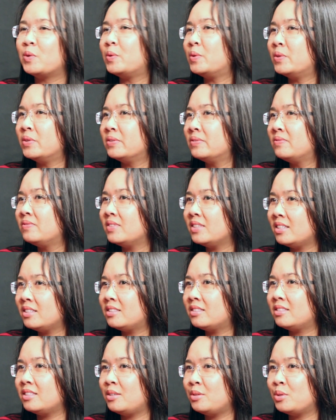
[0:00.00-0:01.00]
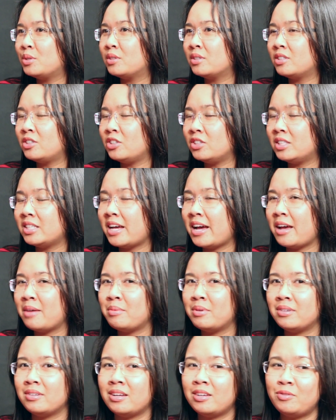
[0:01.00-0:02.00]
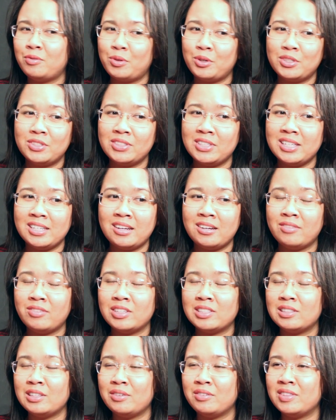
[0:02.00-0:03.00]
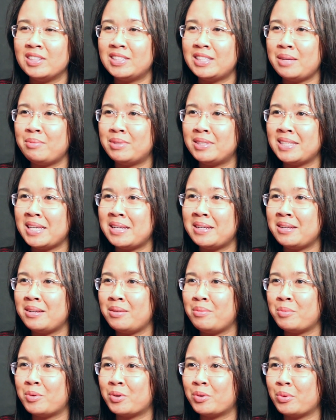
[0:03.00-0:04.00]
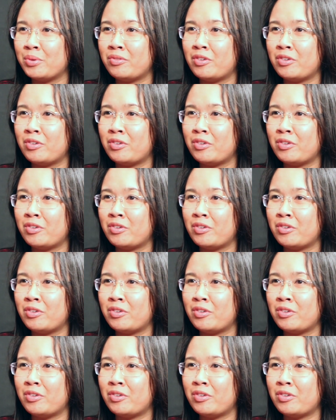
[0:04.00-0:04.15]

cool. It was a good time, and unfortunately none of us live in the same state anymore.